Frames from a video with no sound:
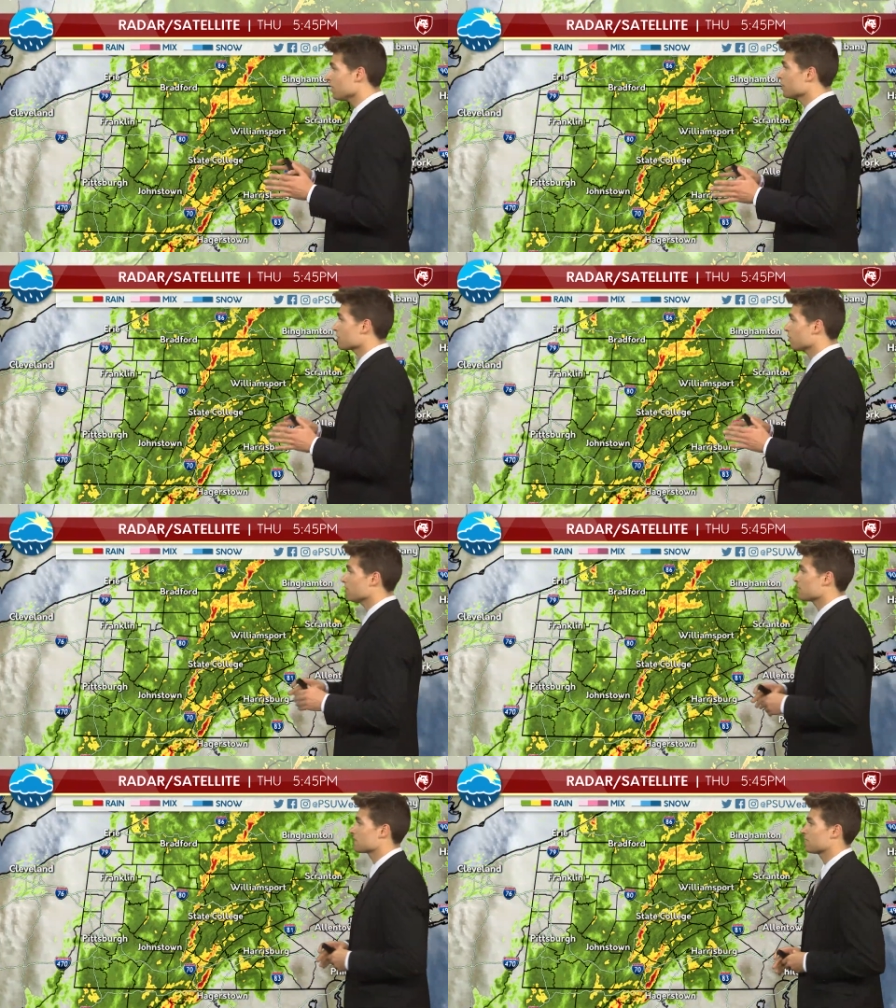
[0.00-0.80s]
It's
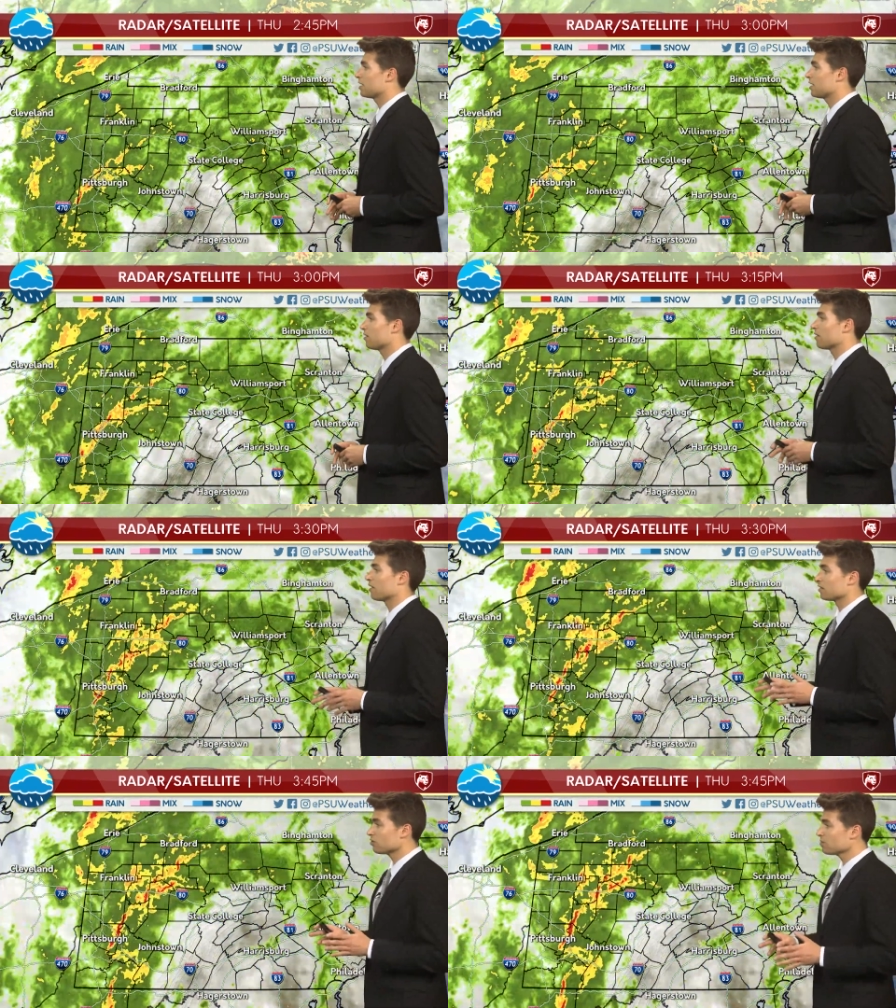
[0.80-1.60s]
currently sitting here
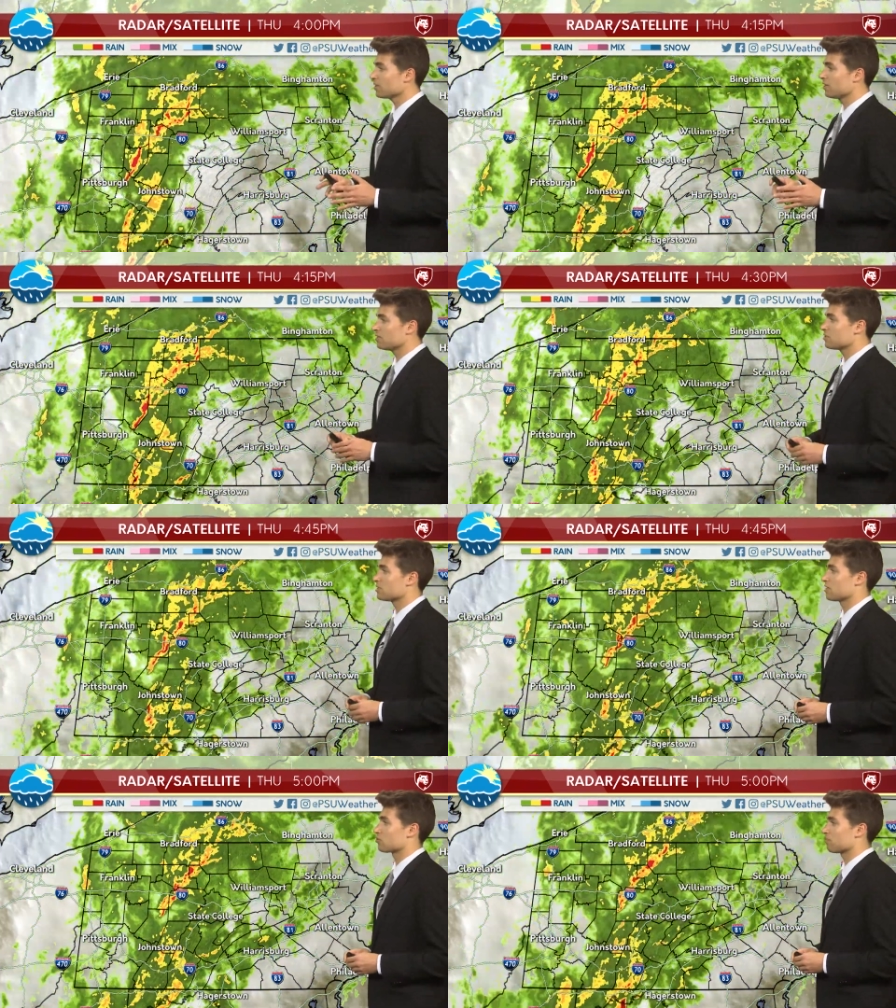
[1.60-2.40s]
a little bit into
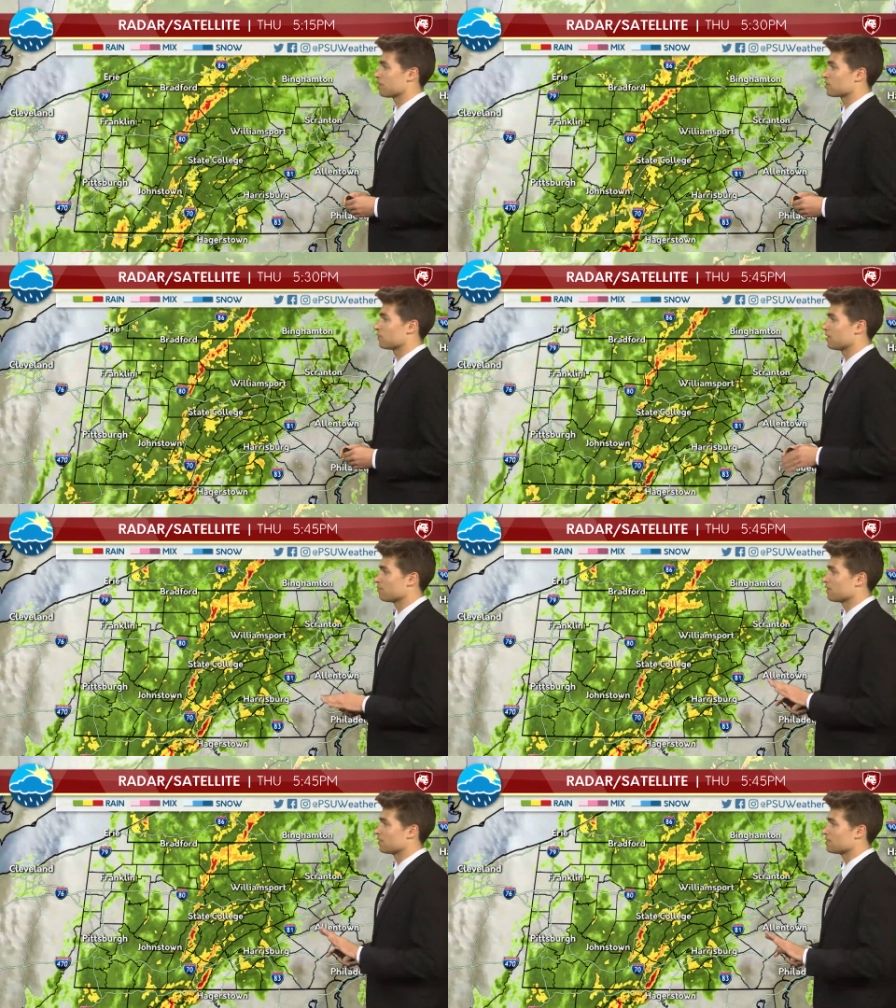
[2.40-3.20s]
central
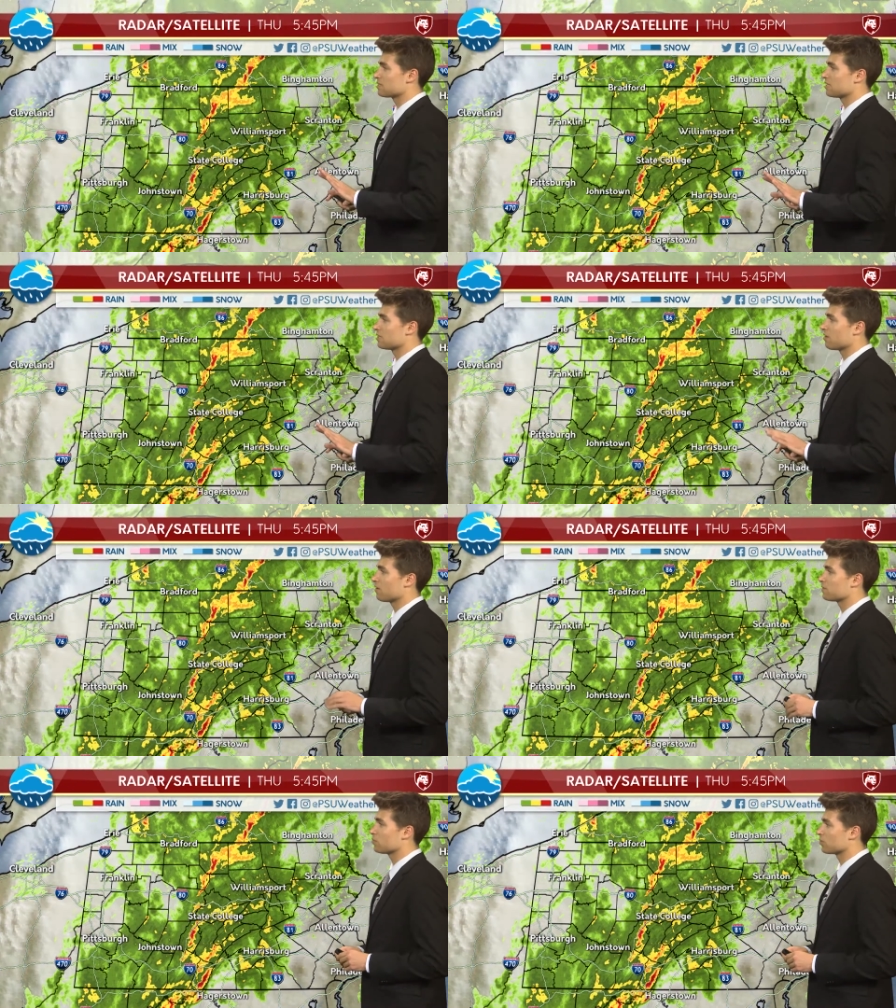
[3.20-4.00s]
Pennsylvania, mainly sited
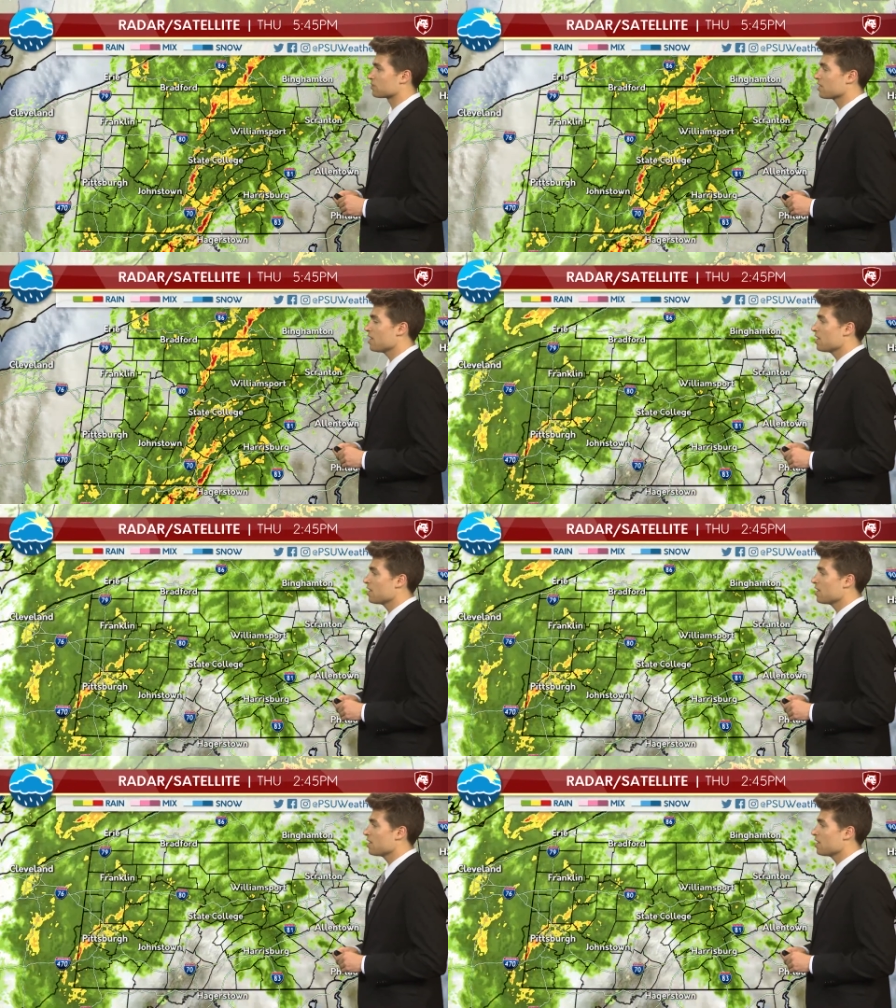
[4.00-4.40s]
off towards